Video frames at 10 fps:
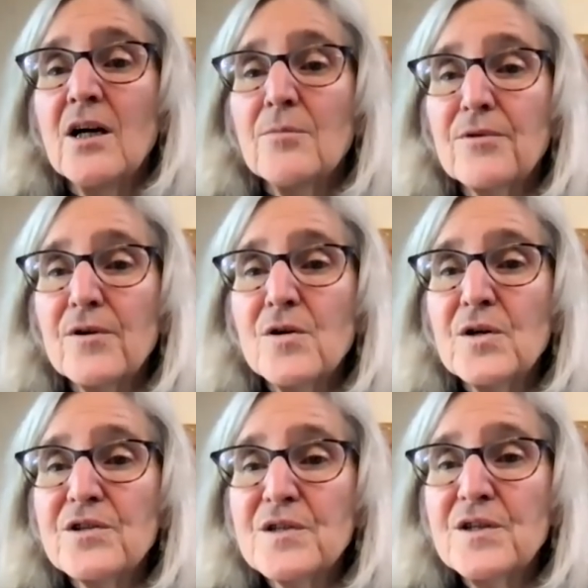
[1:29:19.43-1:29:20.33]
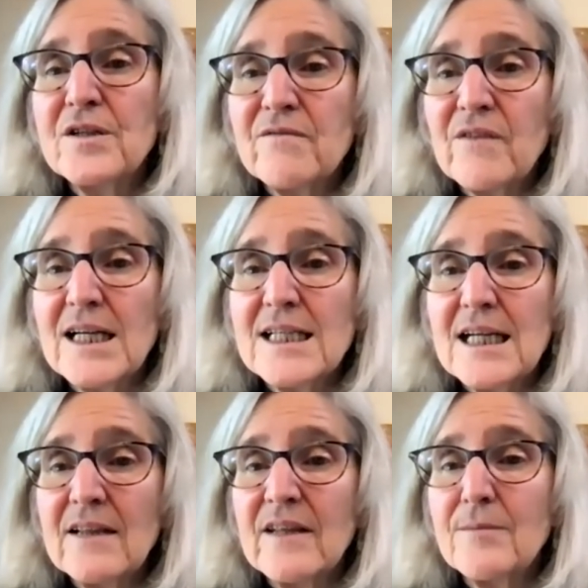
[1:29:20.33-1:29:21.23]
Brokers couldn't find
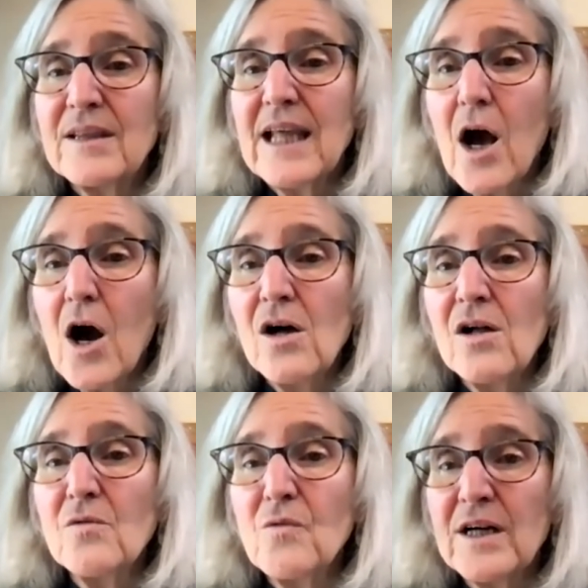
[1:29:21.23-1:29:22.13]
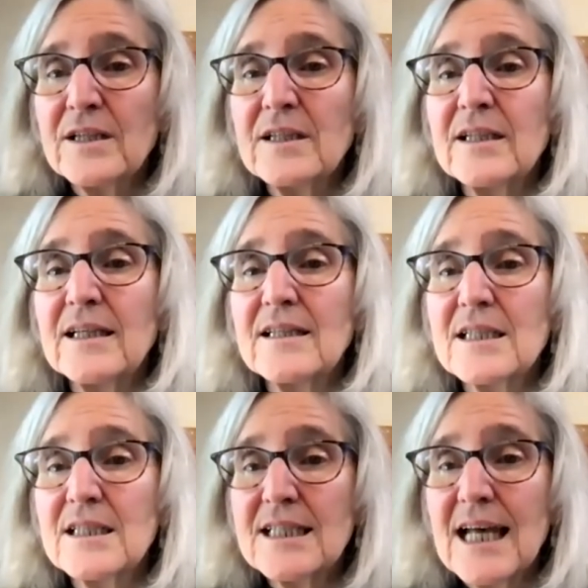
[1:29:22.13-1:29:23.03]
anything, but they all wanted
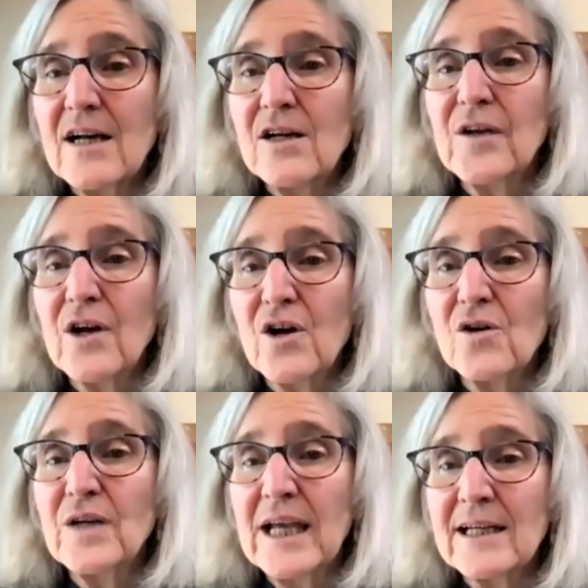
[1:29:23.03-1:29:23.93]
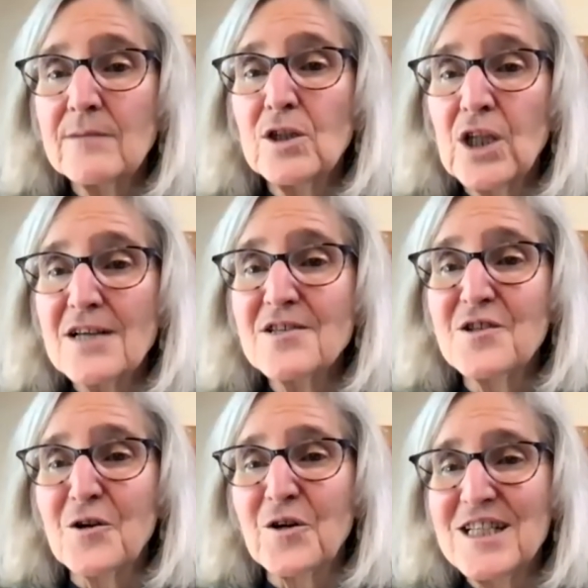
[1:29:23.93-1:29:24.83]
to tell their own animal loss
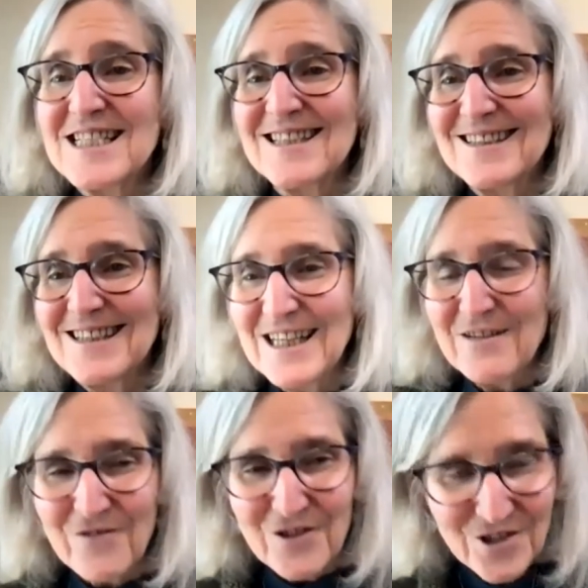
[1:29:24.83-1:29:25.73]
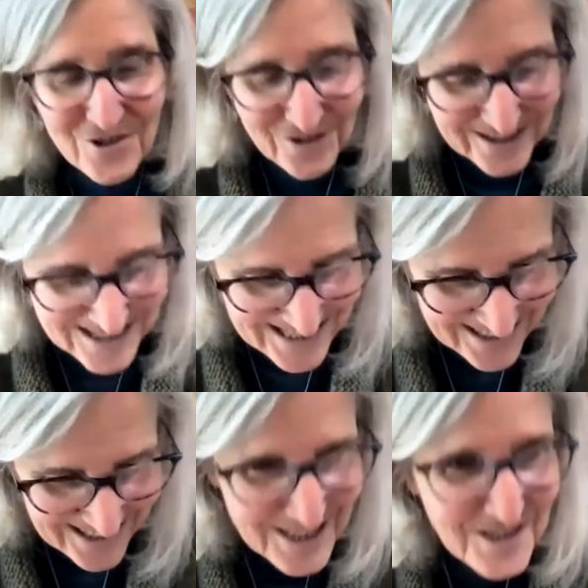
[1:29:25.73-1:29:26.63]
stories and the need for doulas.
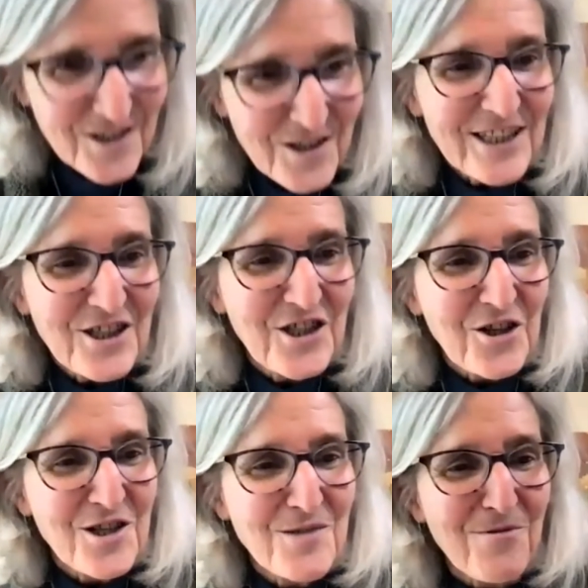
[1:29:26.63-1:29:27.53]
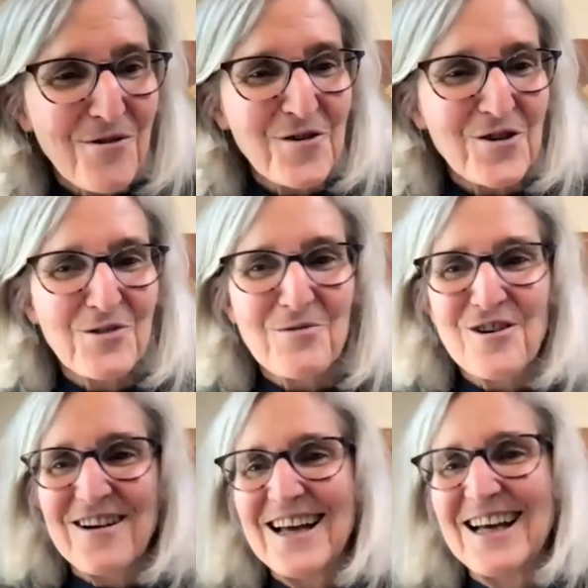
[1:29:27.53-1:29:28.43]
So the insurance brokers were,